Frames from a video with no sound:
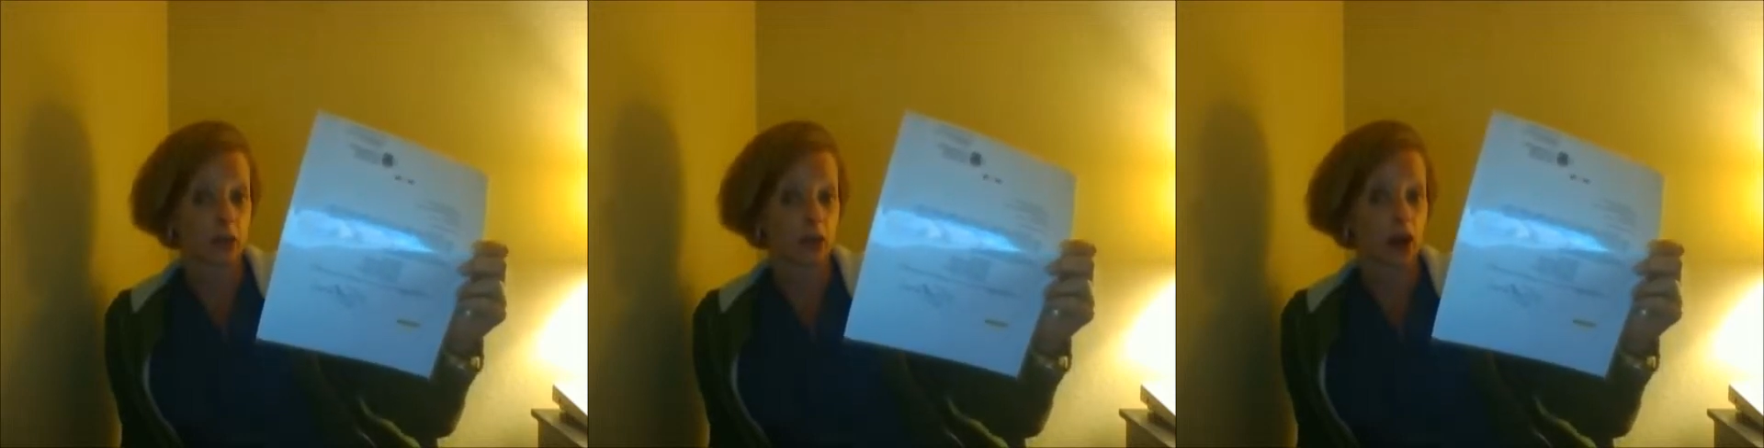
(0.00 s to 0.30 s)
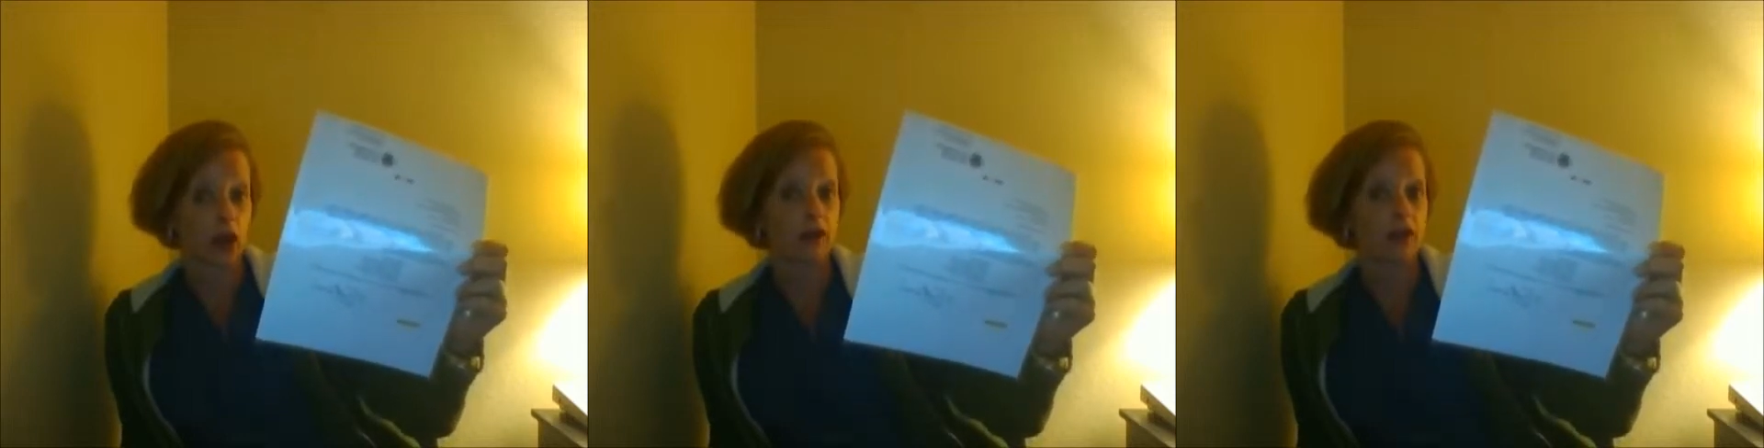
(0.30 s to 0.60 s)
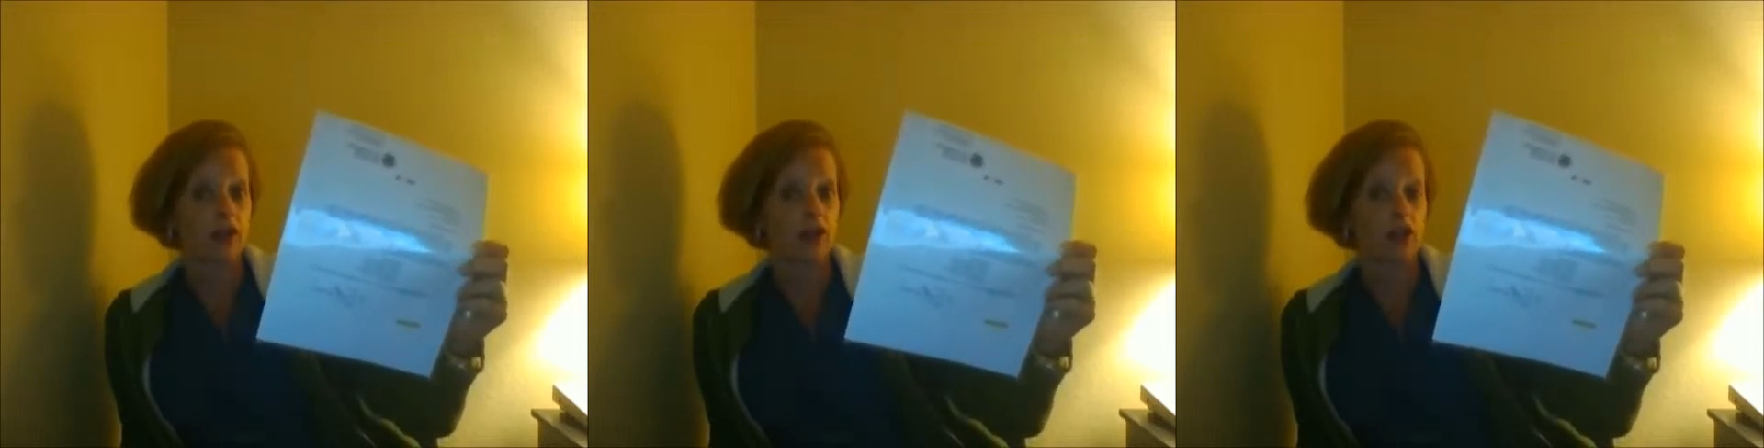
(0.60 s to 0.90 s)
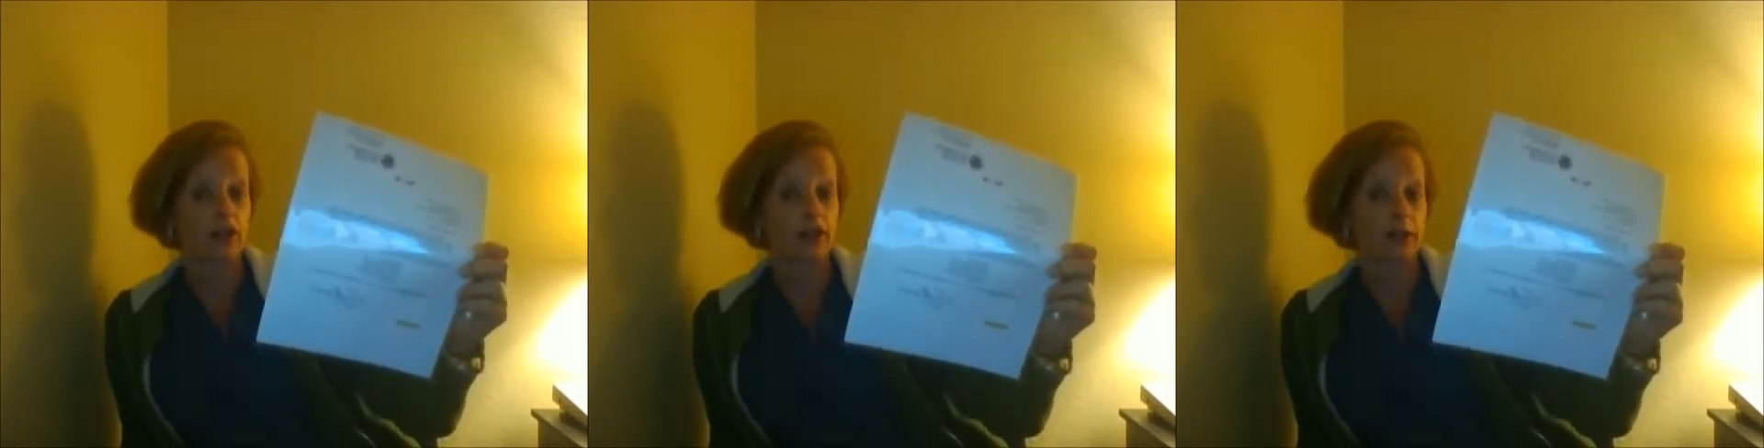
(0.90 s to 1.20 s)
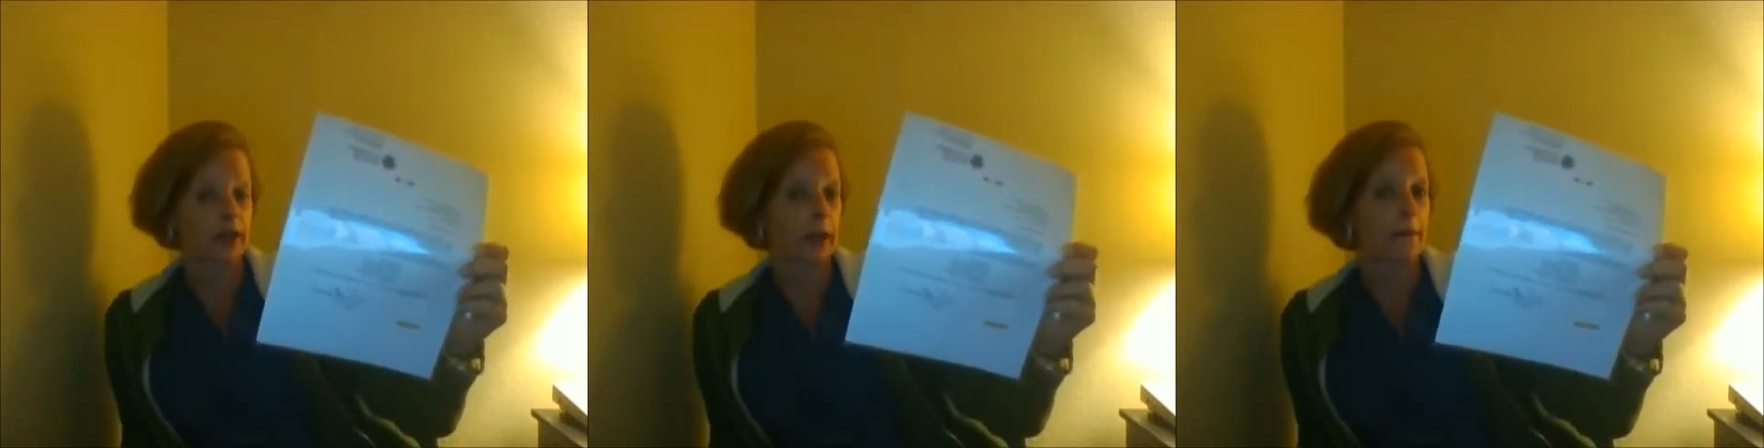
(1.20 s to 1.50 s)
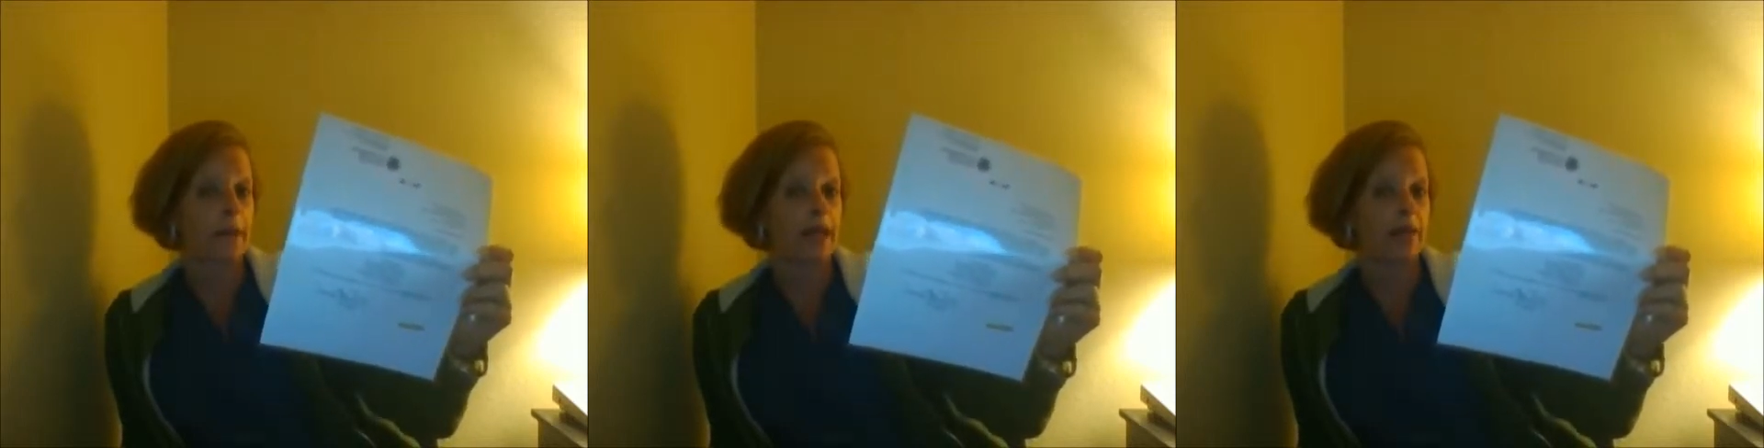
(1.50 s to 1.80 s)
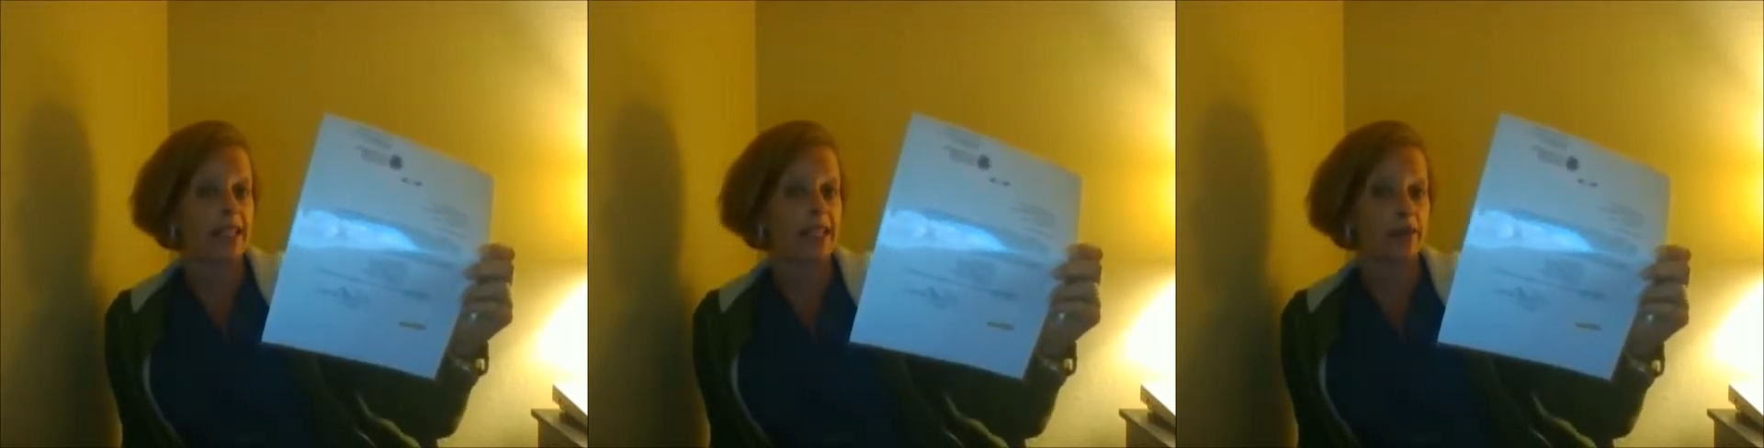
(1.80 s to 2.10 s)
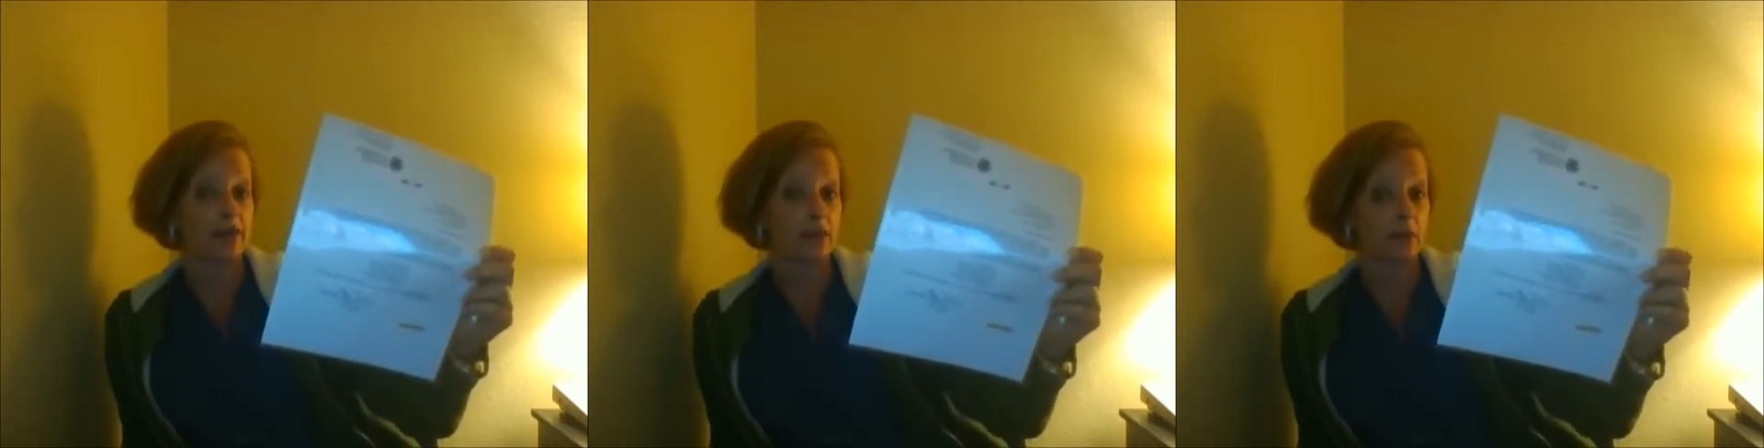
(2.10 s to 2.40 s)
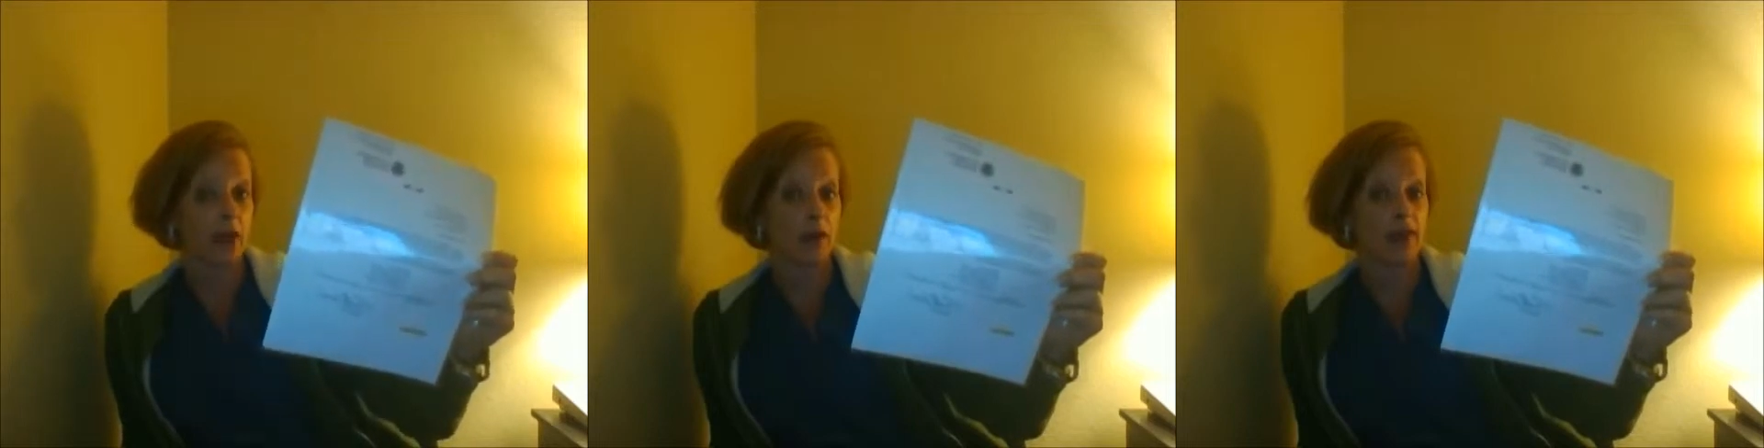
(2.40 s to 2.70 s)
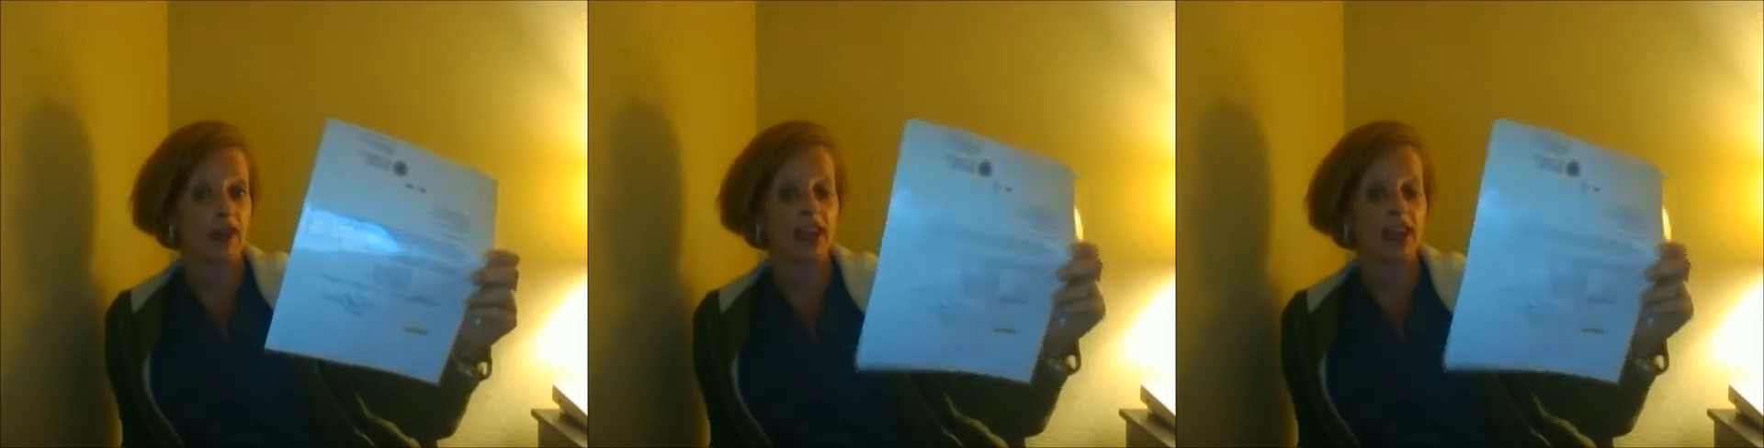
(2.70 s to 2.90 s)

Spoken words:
with all of their attorneys up there and many, many different departments,